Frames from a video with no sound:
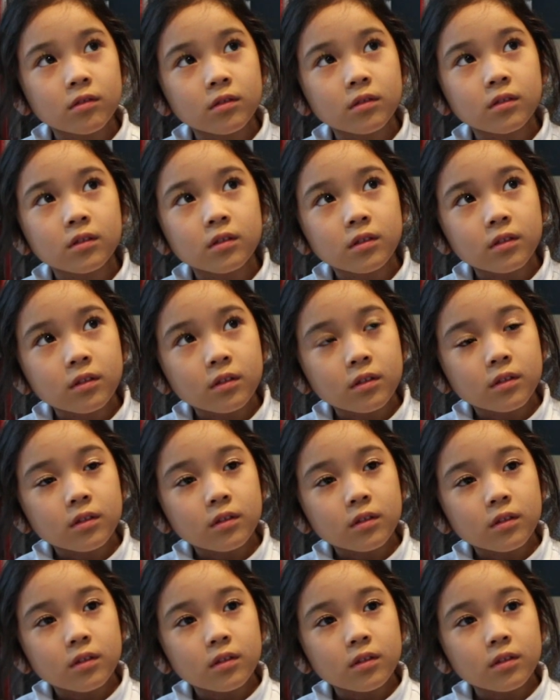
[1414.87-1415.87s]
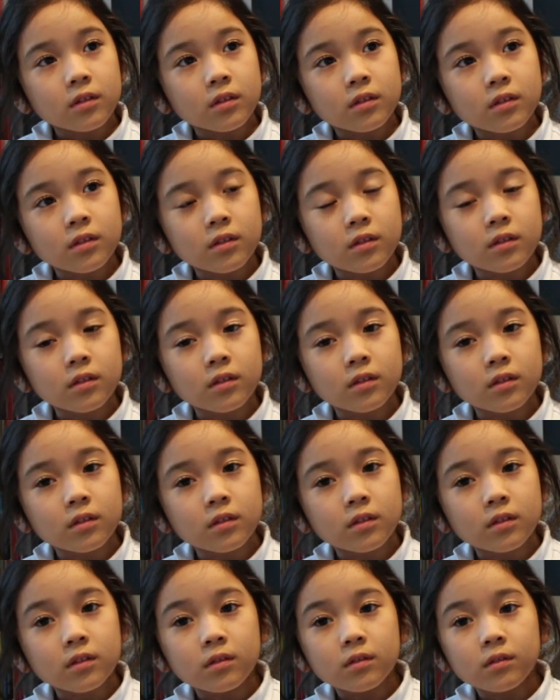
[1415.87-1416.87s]

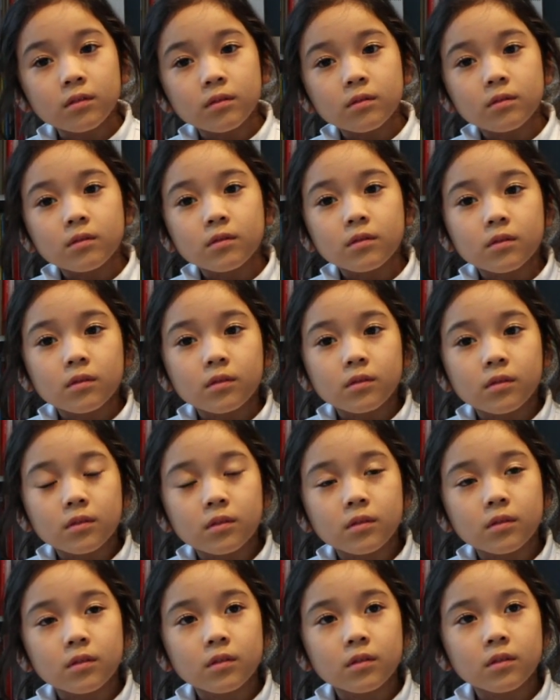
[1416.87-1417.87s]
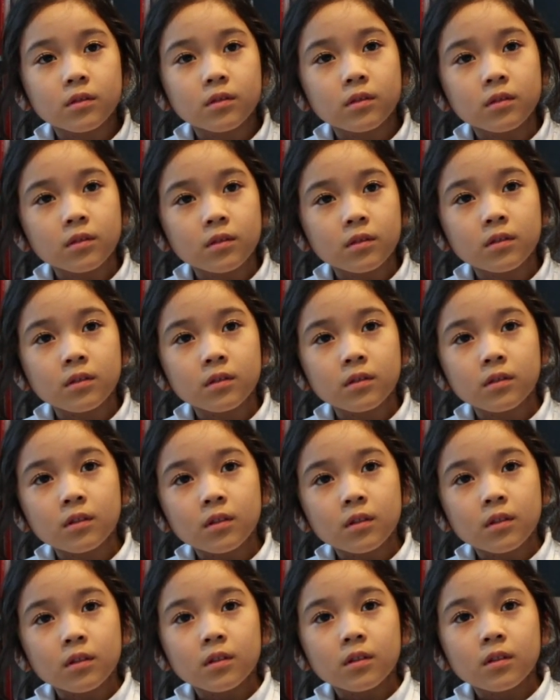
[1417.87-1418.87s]

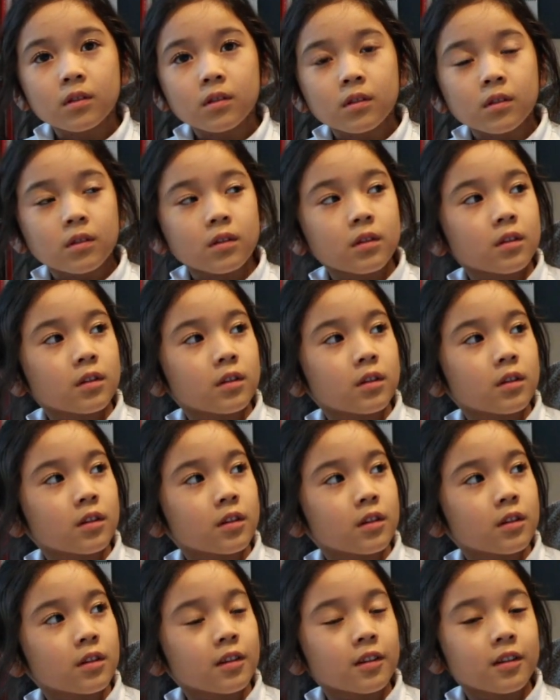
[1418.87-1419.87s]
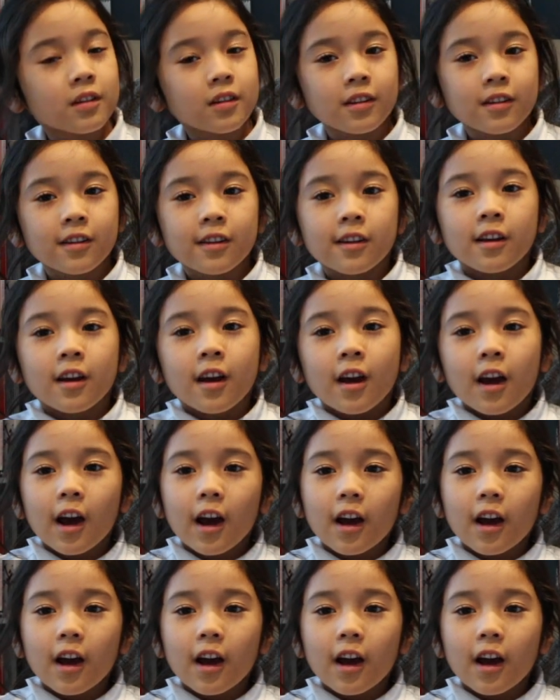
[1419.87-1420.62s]
(not speaking)